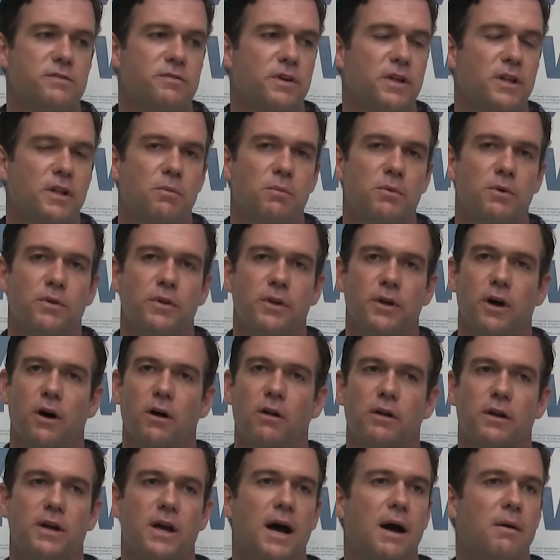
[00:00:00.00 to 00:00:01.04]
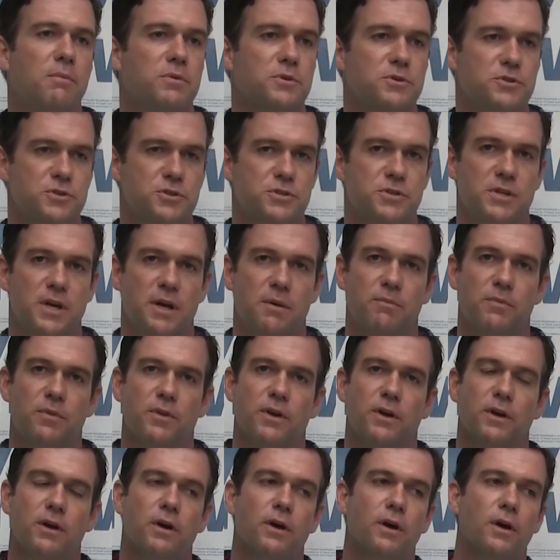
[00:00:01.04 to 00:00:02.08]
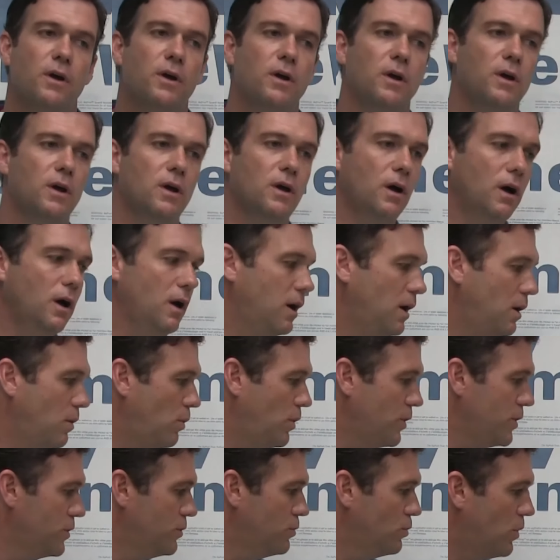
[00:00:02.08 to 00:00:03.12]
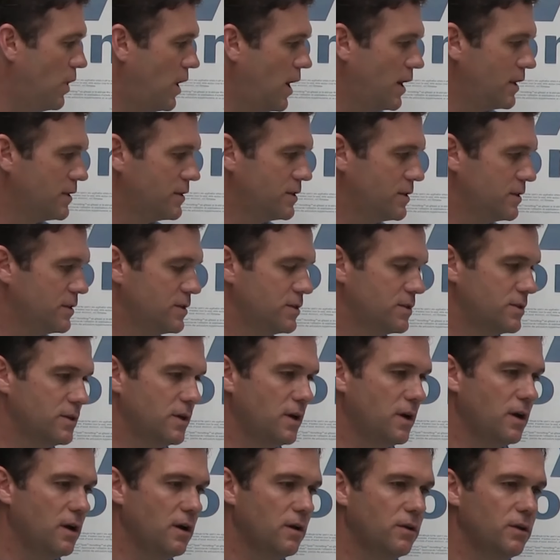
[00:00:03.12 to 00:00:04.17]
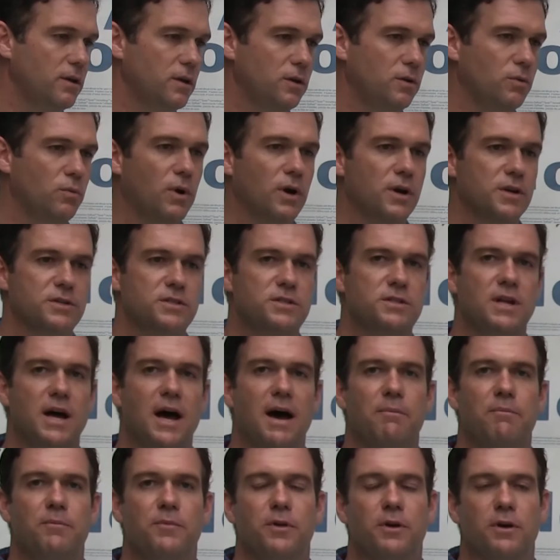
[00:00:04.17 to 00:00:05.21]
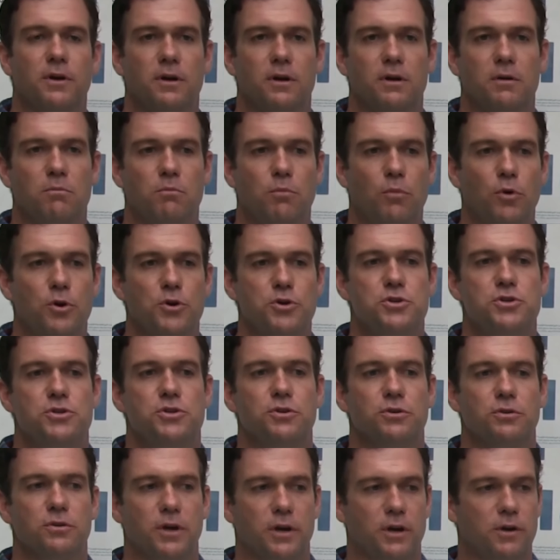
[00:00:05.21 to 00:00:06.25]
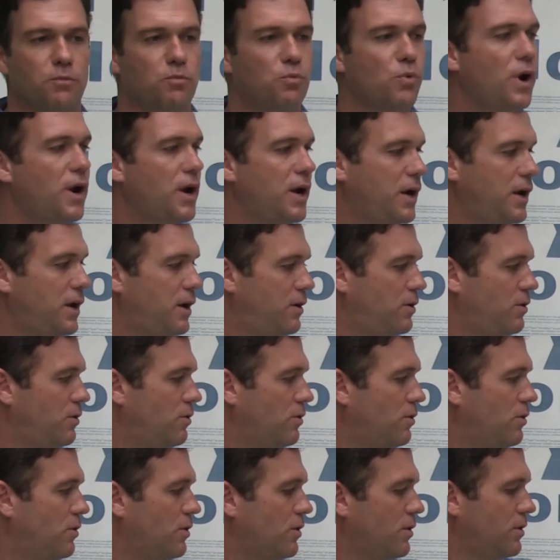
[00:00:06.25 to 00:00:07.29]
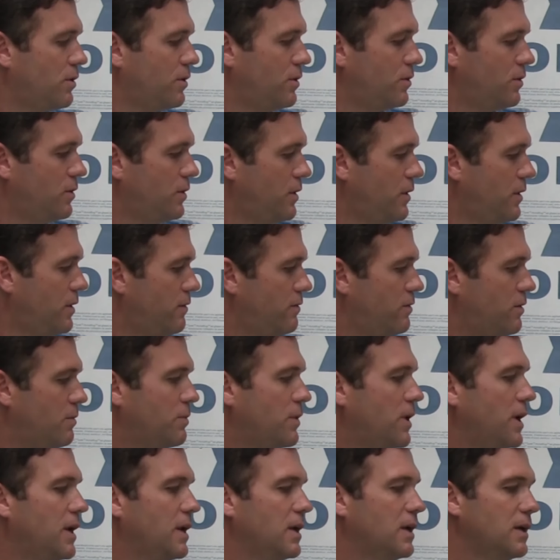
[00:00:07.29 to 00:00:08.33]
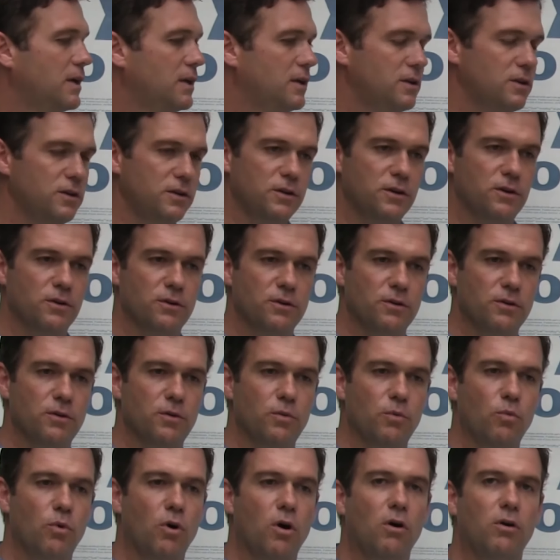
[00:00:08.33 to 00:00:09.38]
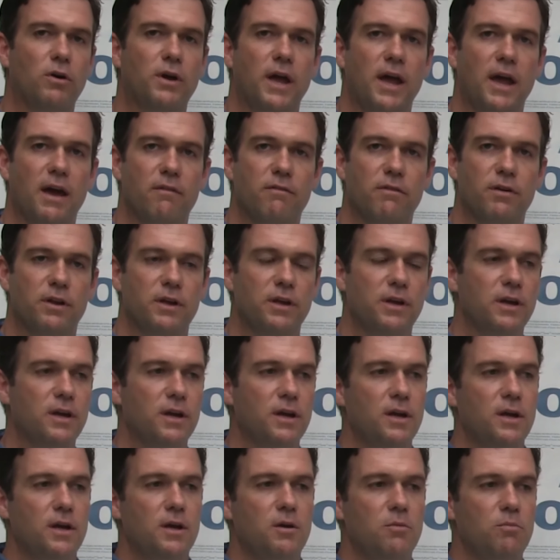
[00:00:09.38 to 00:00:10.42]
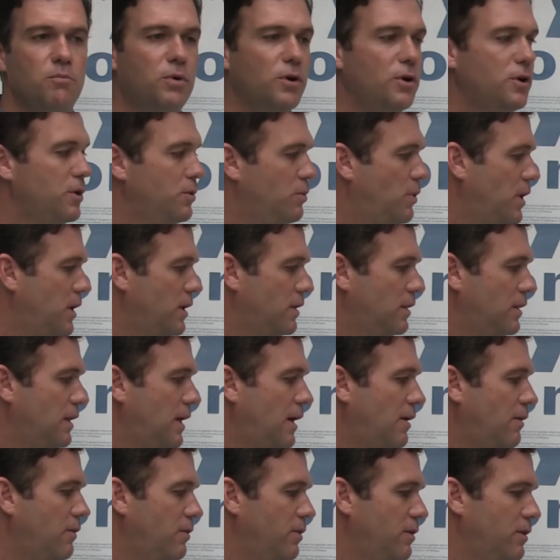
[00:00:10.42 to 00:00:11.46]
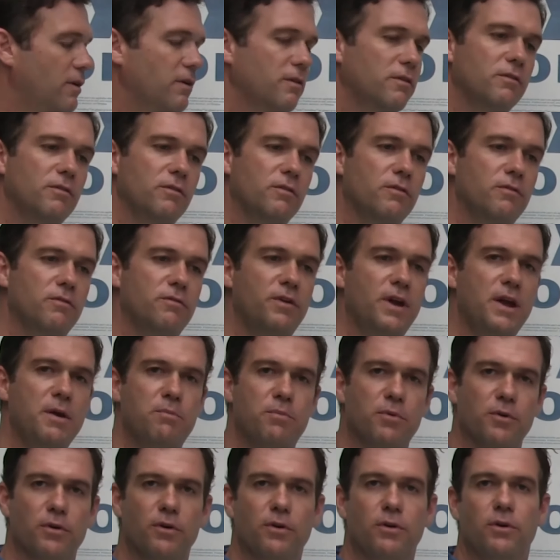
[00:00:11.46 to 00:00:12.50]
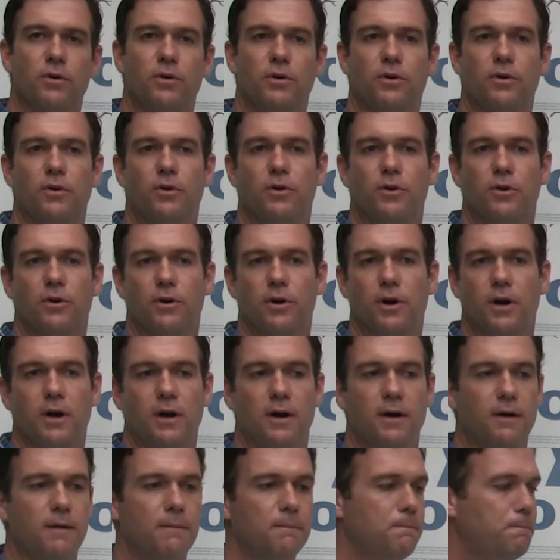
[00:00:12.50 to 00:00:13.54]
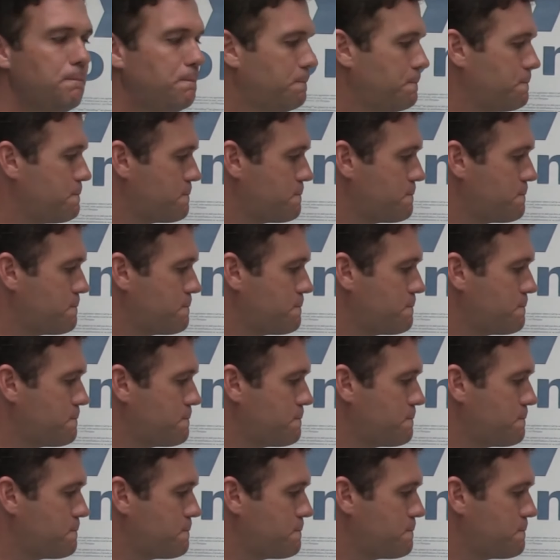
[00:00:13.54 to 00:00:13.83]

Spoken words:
available. They all accomplish the same thing. What you want is you want to stop the moisture like rain or from getting into your wall cavity, but you want to allow the vapor or